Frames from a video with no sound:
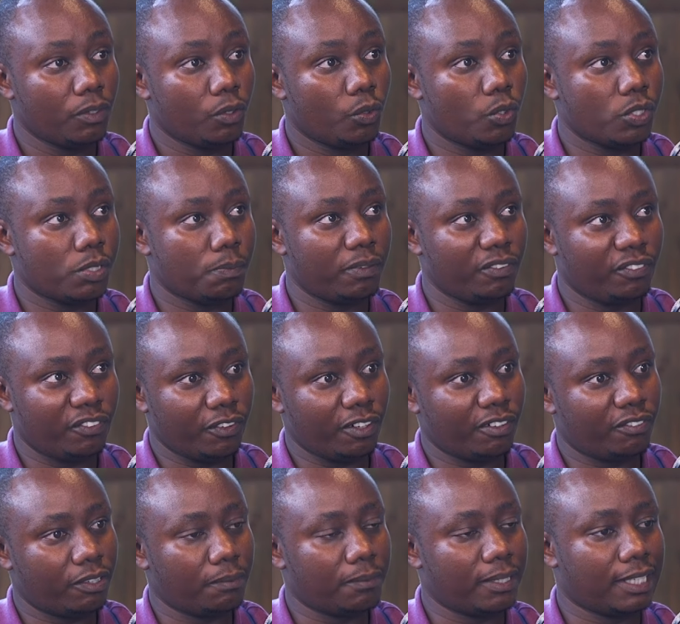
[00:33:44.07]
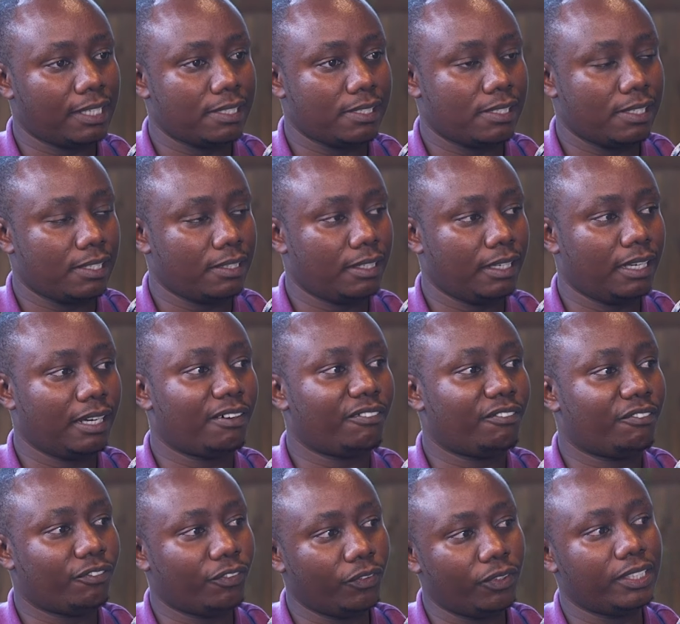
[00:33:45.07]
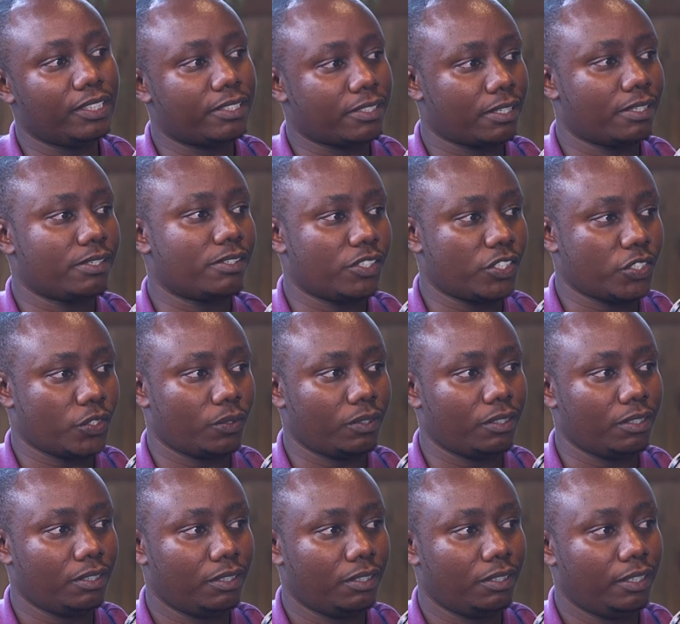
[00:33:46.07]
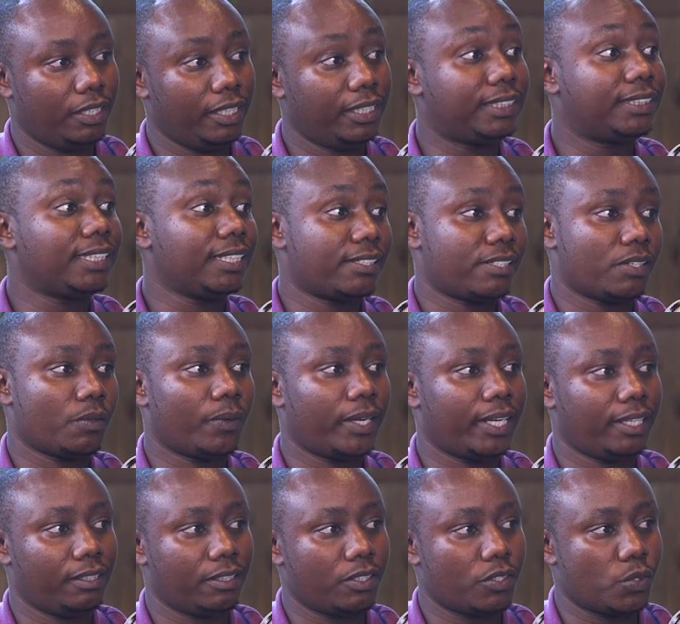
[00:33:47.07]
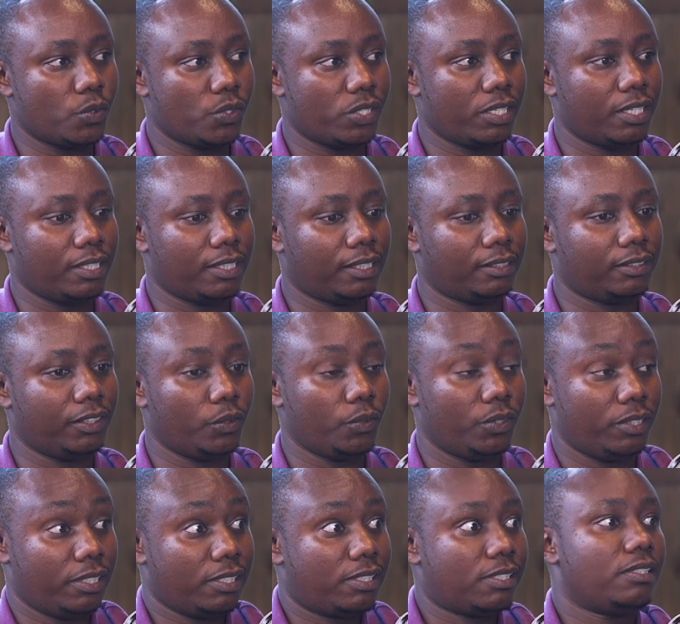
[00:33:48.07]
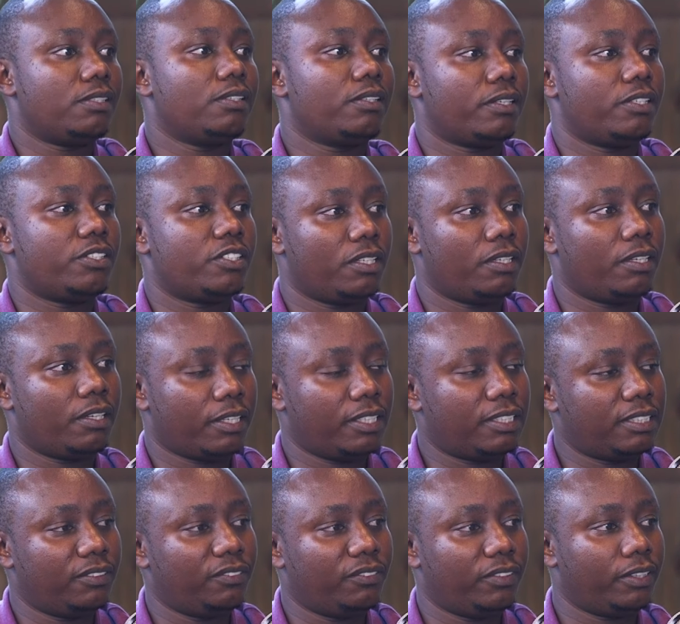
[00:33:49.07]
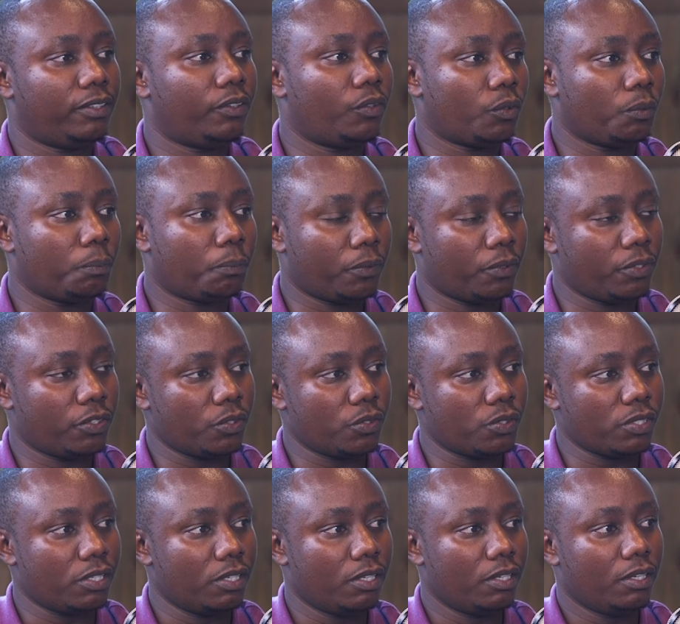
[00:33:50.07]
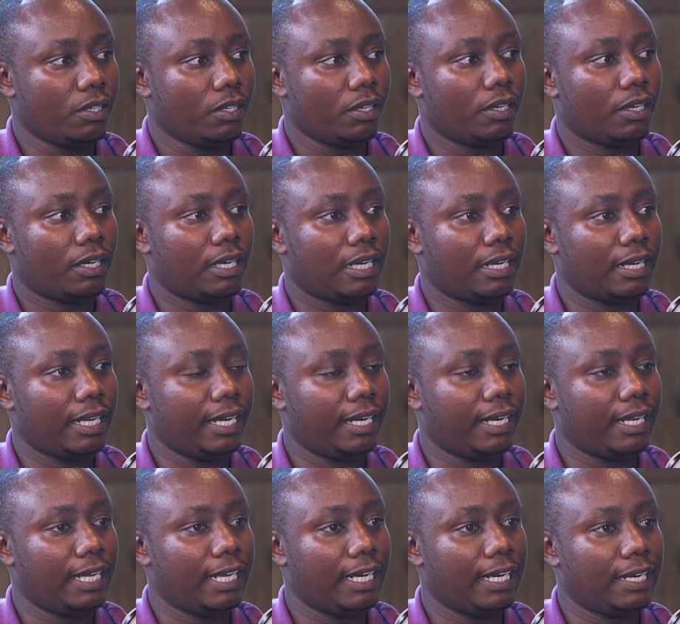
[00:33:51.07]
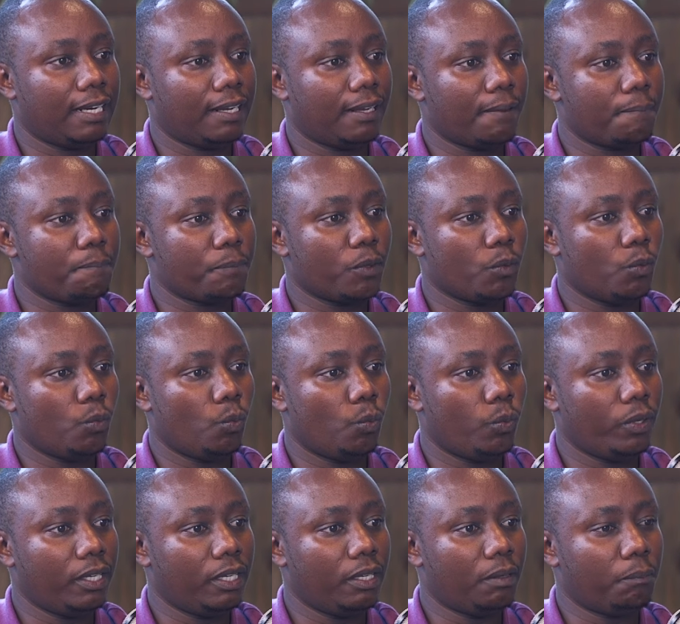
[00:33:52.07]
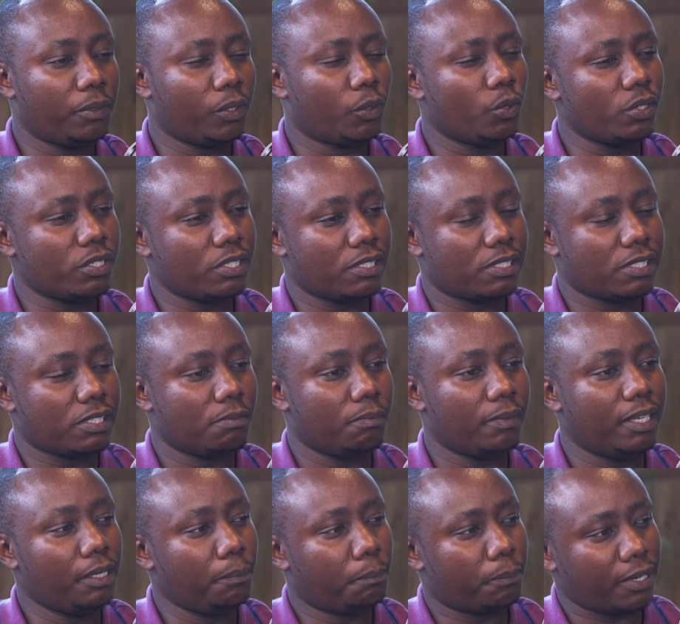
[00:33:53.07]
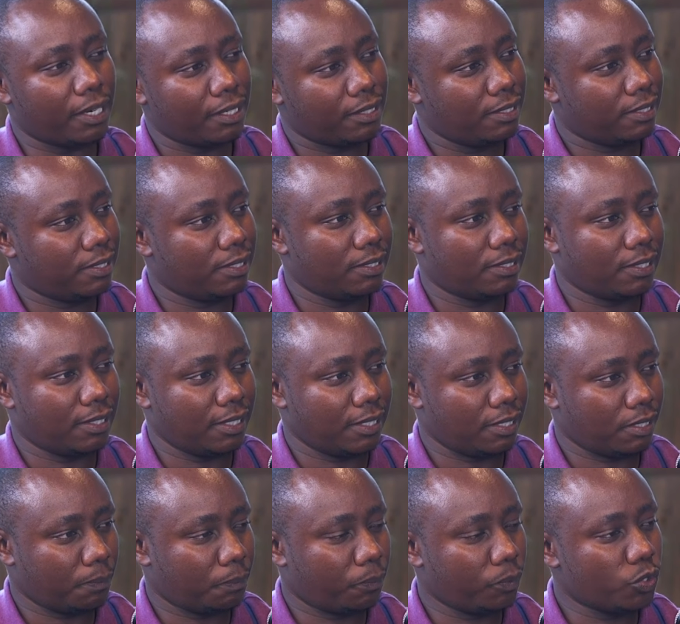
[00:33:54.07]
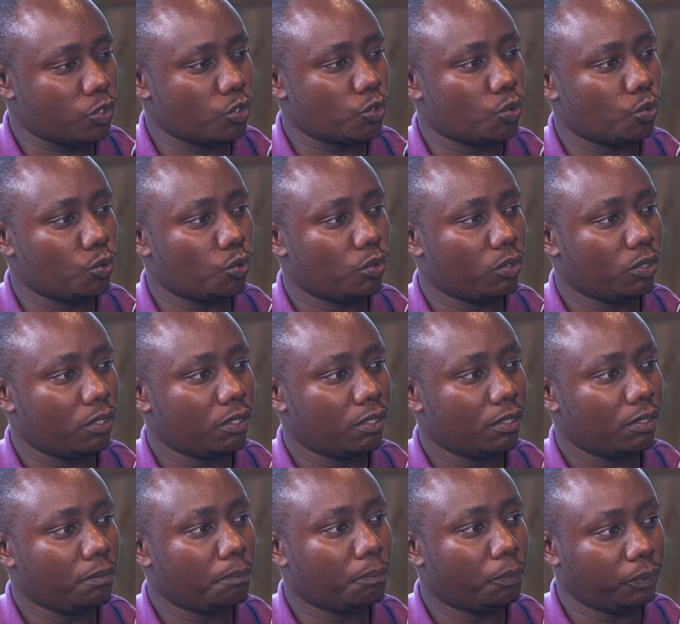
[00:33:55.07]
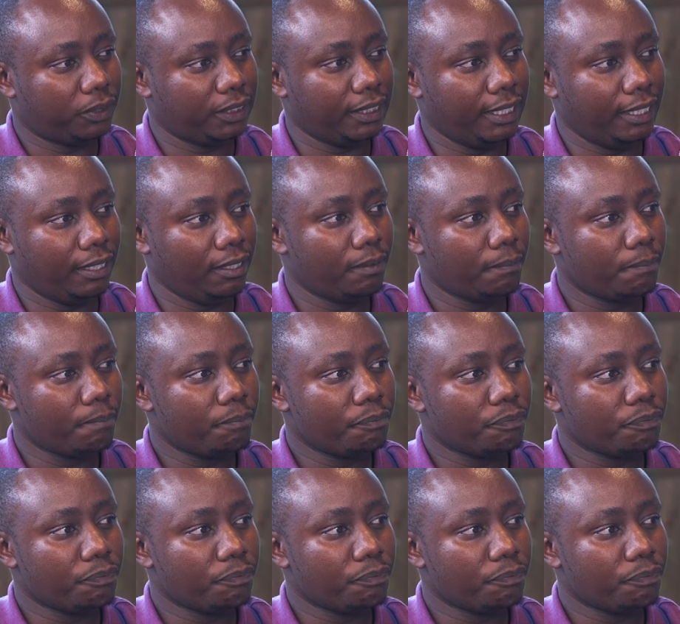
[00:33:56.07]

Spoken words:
Because before a farmer can say they have fully transitioned, it takes a while to say that, this is regeneratively grown produce. And we, because it's many practices that are supposed to put in.